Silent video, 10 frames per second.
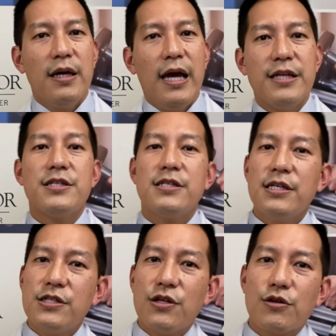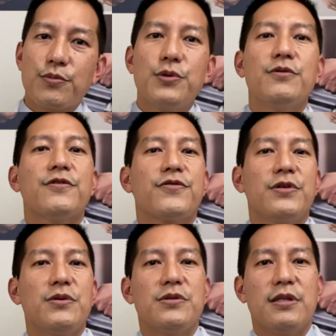And since their approval for
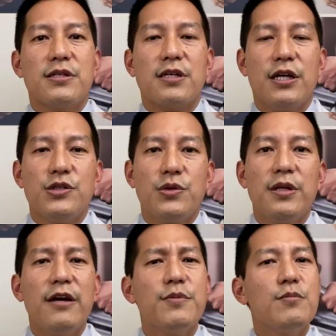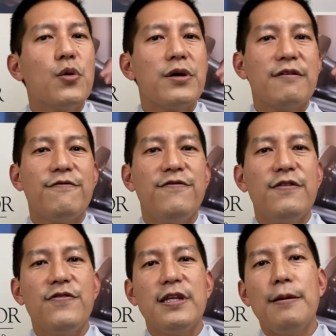use in this country, there have been more than
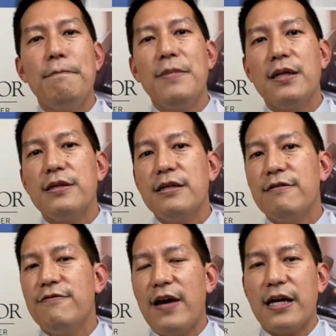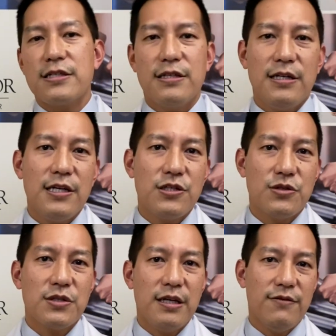50 million
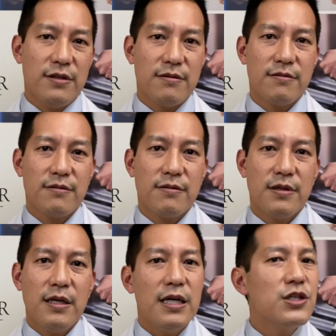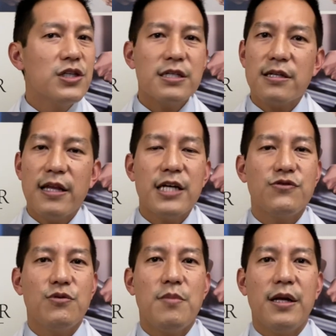vaccinations given in just the last
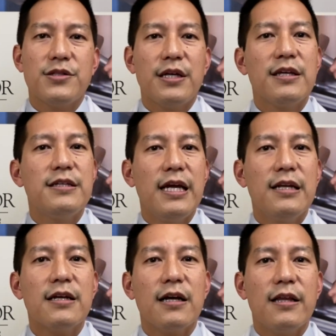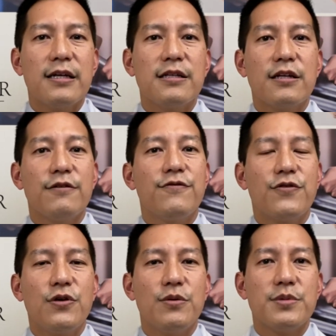few months, and the data collected
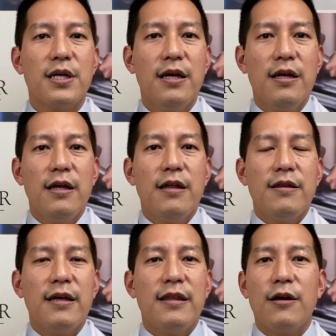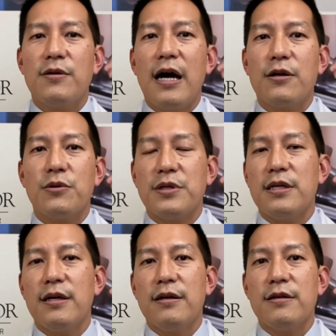confirms that they are not only
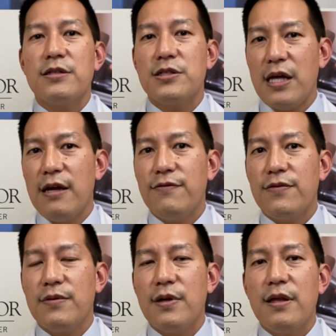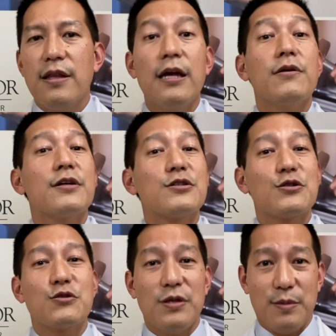safe, they are
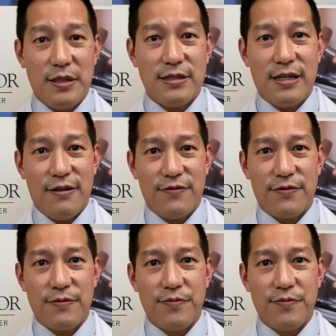extremely safe.